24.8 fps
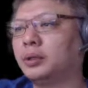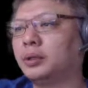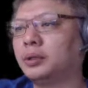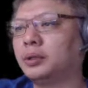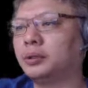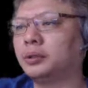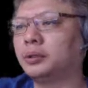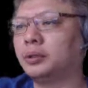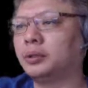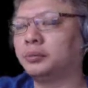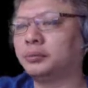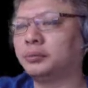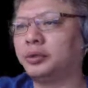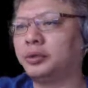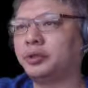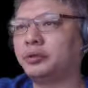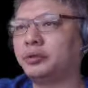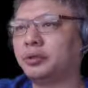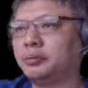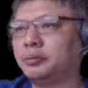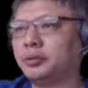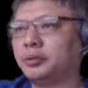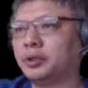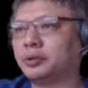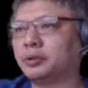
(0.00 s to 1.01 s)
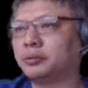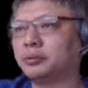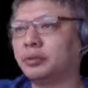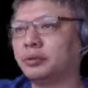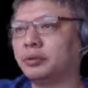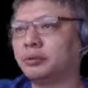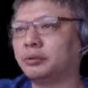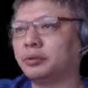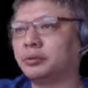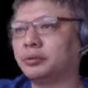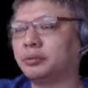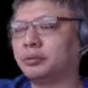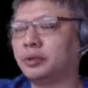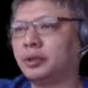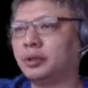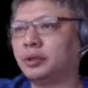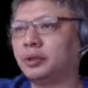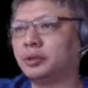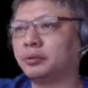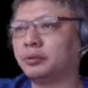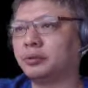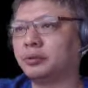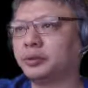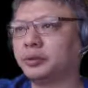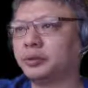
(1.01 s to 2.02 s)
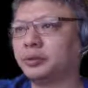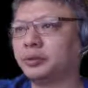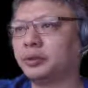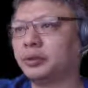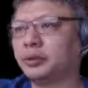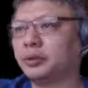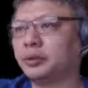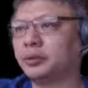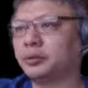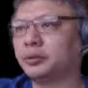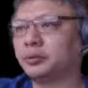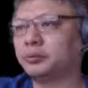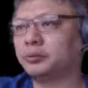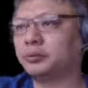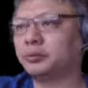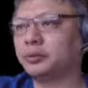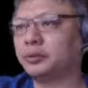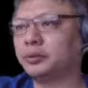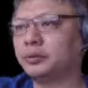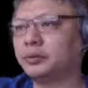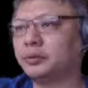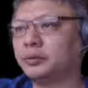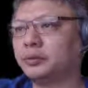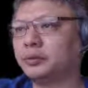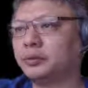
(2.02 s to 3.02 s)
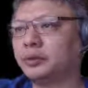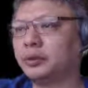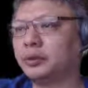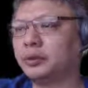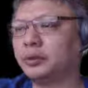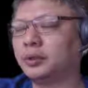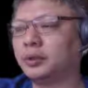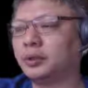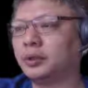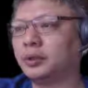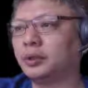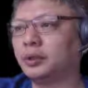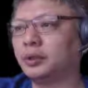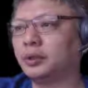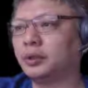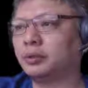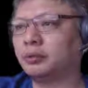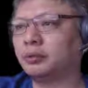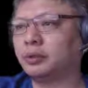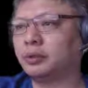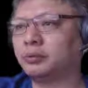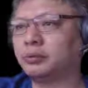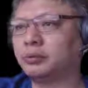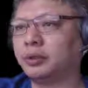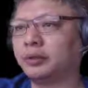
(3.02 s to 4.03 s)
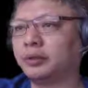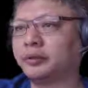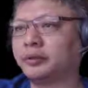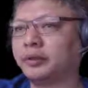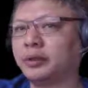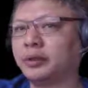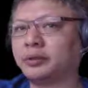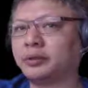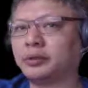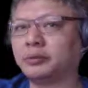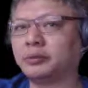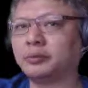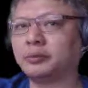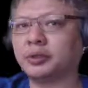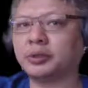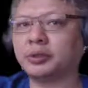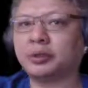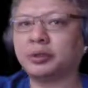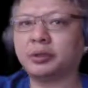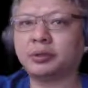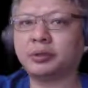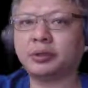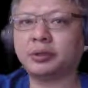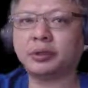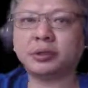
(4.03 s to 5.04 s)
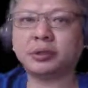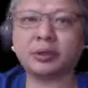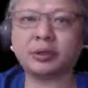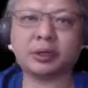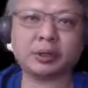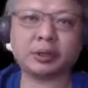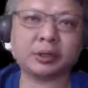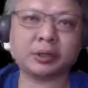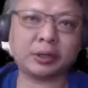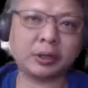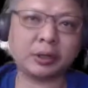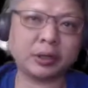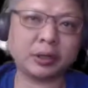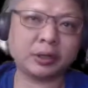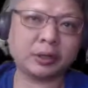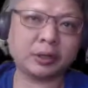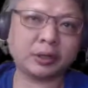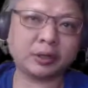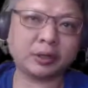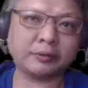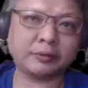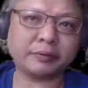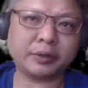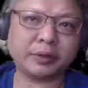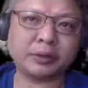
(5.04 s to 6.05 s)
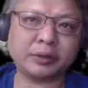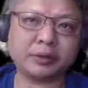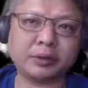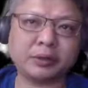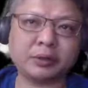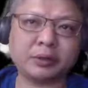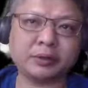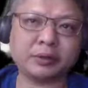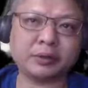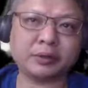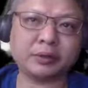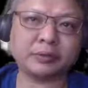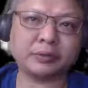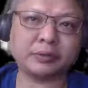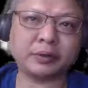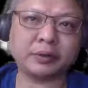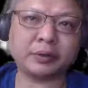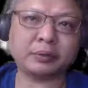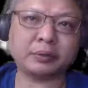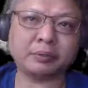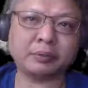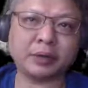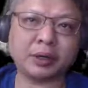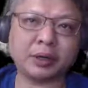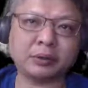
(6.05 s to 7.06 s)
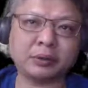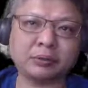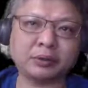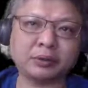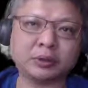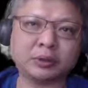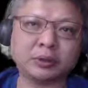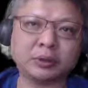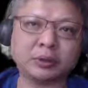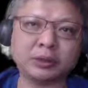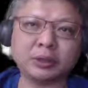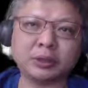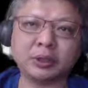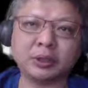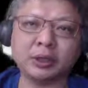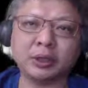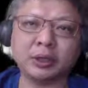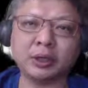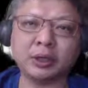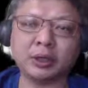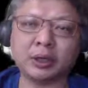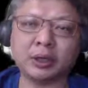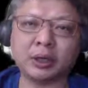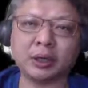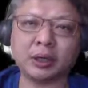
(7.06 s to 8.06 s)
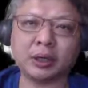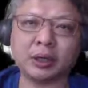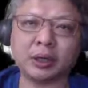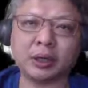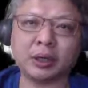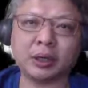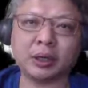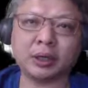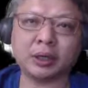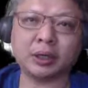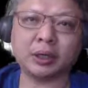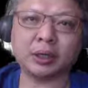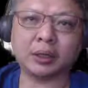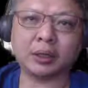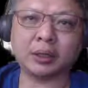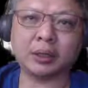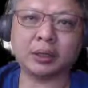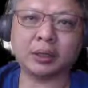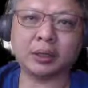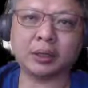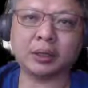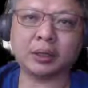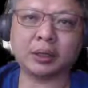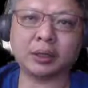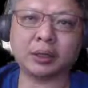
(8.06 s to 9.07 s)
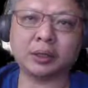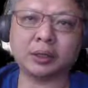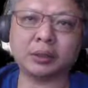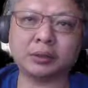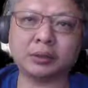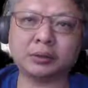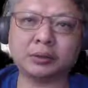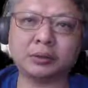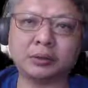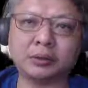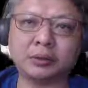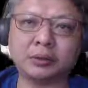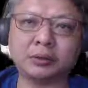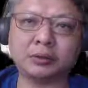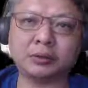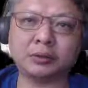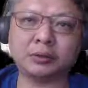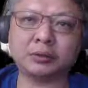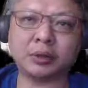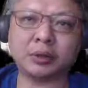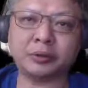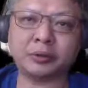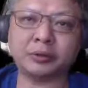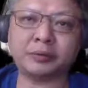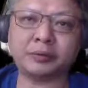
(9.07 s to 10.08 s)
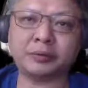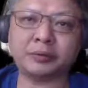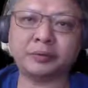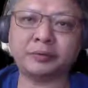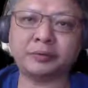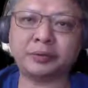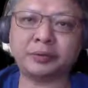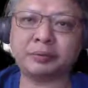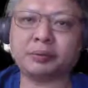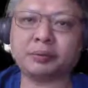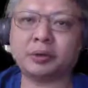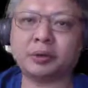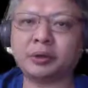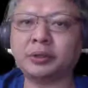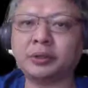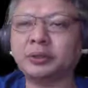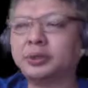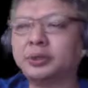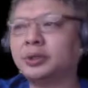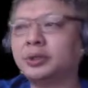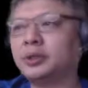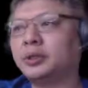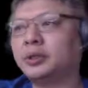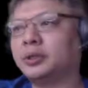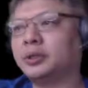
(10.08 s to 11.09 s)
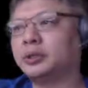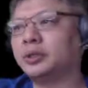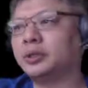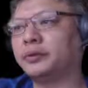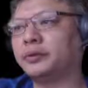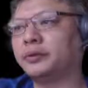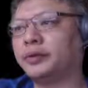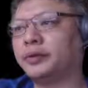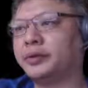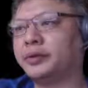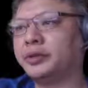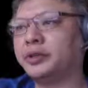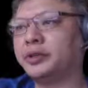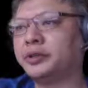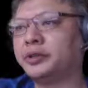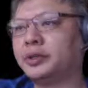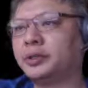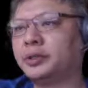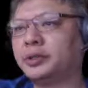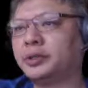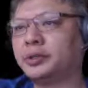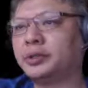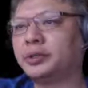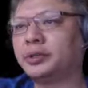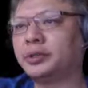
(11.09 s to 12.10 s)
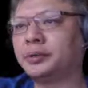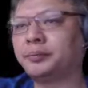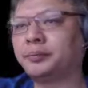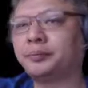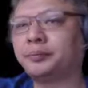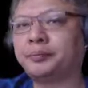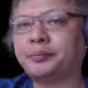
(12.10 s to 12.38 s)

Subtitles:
So in p3 plus 1 was played, this was not a good move. Red would have captured material and gained an advantage of about 250 points in some variations.